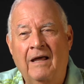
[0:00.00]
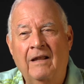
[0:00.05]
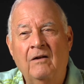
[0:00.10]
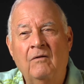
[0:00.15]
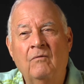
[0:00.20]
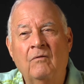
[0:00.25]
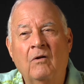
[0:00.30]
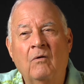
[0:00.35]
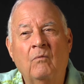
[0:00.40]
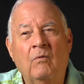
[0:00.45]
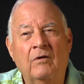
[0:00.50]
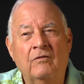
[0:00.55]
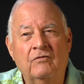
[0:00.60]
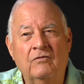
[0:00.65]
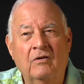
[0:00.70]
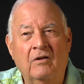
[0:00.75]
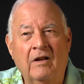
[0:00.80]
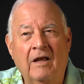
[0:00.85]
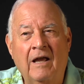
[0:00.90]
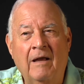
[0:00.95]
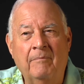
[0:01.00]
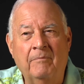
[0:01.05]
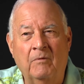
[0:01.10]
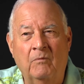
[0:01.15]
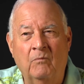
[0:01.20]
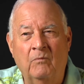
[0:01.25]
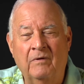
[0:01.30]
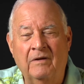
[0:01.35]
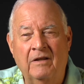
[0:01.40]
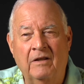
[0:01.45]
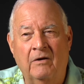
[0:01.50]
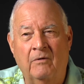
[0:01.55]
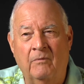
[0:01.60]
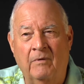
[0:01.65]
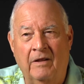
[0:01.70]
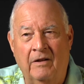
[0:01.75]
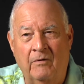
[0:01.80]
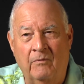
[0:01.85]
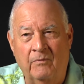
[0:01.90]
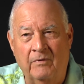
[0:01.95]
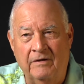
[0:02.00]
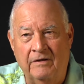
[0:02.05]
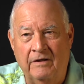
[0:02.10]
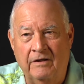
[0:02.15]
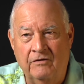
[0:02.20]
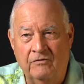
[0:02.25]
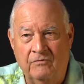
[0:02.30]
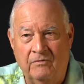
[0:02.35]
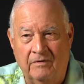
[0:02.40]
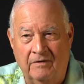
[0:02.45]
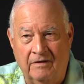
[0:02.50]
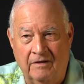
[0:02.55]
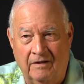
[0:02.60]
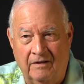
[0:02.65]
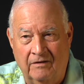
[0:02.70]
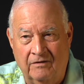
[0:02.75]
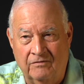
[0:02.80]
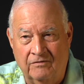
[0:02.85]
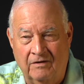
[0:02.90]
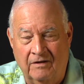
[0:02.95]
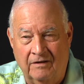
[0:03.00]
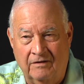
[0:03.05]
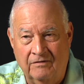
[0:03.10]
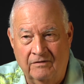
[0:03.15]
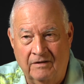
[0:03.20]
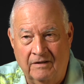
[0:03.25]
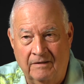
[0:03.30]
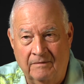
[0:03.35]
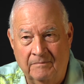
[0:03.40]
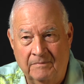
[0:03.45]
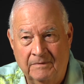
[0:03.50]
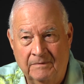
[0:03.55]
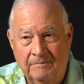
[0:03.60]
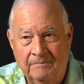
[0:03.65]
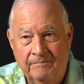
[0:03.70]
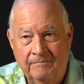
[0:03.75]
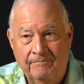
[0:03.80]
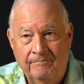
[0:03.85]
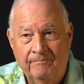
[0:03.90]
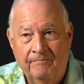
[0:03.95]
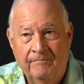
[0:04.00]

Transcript: I, don't know what's going to happen when we get around to redistricting this next time. Okay,